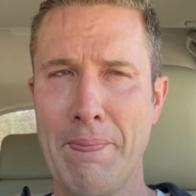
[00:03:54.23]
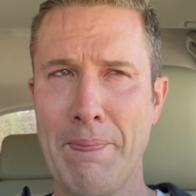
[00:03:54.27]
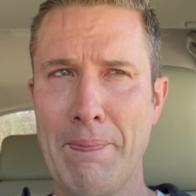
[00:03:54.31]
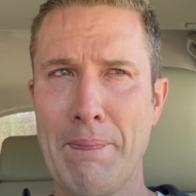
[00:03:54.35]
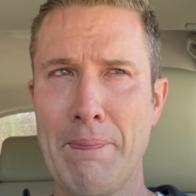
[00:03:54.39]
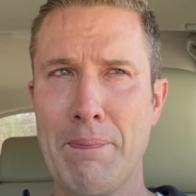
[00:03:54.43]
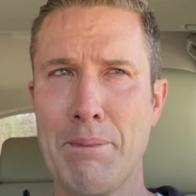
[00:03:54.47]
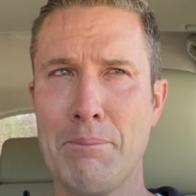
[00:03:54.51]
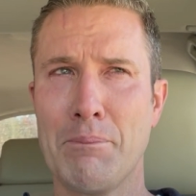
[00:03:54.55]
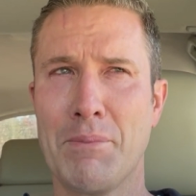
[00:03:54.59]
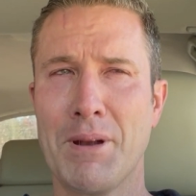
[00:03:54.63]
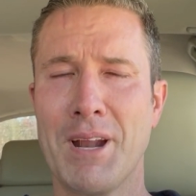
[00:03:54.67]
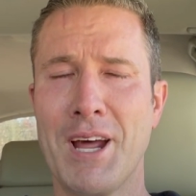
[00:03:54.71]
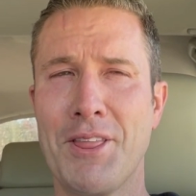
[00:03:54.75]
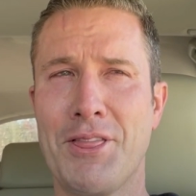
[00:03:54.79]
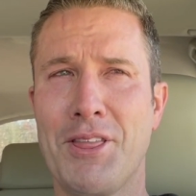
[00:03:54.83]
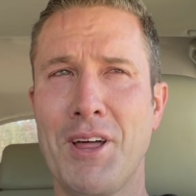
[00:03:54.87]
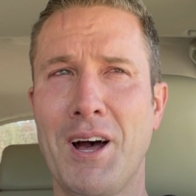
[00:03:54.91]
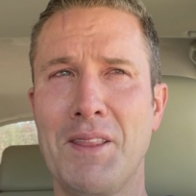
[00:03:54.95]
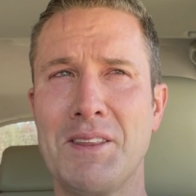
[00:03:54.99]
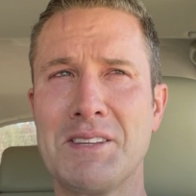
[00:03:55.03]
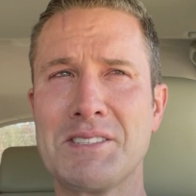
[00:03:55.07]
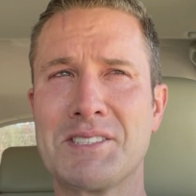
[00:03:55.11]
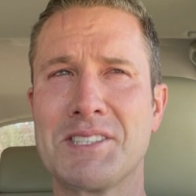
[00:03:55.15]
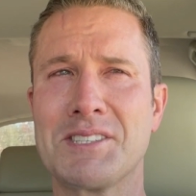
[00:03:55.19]
But I
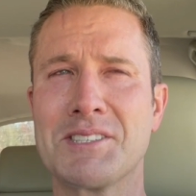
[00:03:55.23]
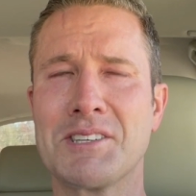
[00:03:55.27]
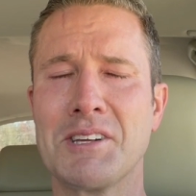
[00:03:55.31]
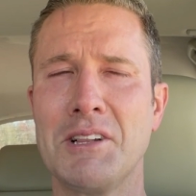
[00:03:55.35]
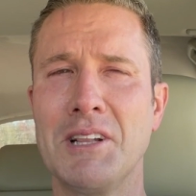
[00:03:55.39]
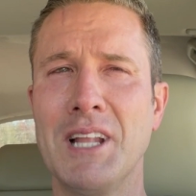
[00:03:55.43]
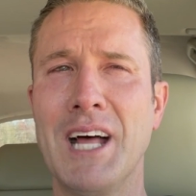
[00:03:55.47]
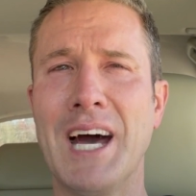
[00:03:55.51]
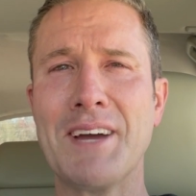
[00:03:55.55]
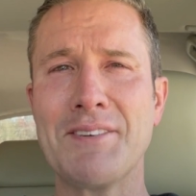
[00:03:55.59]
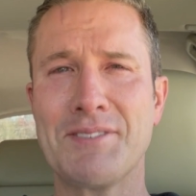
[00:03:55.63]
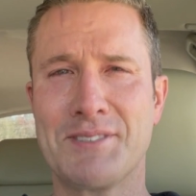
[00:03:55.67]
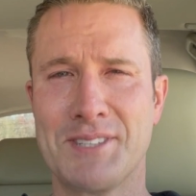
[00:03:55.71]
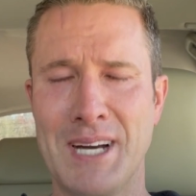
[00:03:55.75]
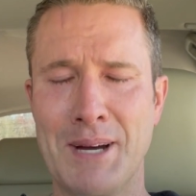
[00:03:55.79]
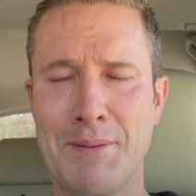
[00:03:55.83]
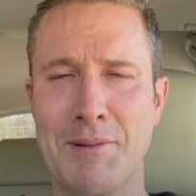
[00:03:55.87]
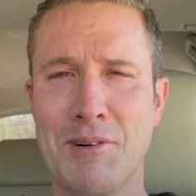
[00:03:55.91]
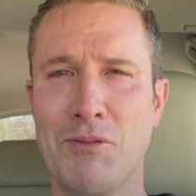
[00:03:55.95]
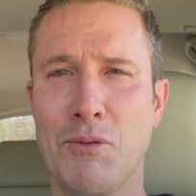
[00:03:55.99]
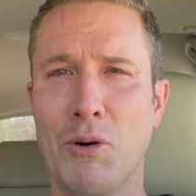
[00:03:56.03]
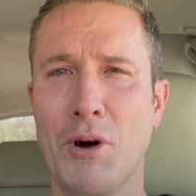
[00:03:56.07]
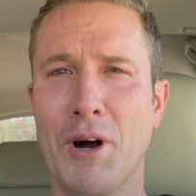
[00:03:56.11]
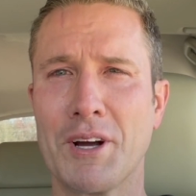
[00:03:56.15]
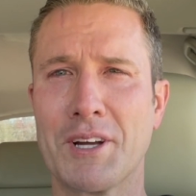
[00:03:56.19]
thought, this is a lifetime
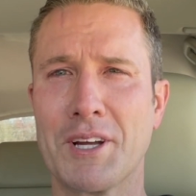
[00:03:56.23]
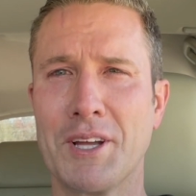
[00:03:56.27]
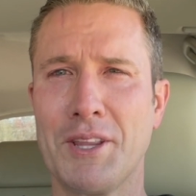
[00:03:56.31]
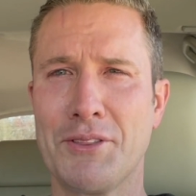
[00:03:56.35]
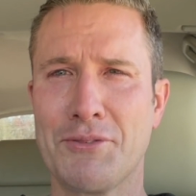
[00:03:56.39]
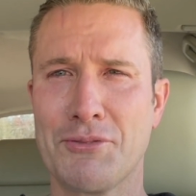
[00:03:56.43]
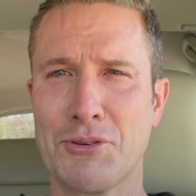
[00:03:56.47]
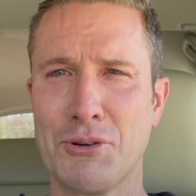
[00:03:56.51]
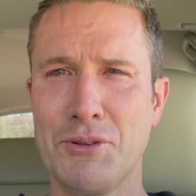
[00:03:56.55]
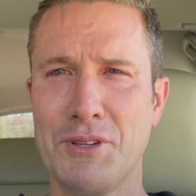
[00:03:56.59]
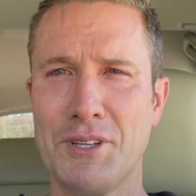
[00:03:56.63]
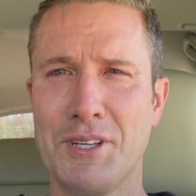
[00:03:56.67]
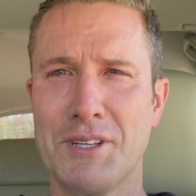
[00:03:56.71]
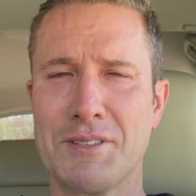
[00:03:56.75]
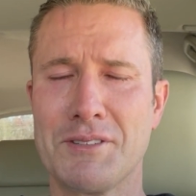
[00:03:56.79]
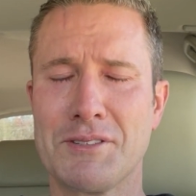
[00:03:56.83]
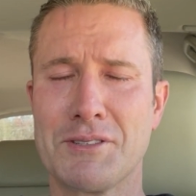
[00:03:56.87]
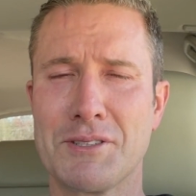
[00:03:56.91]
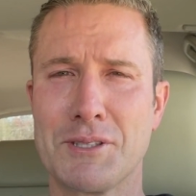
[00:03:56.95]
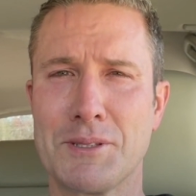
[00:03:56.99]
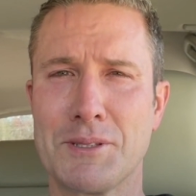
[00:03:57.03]
of walking through this.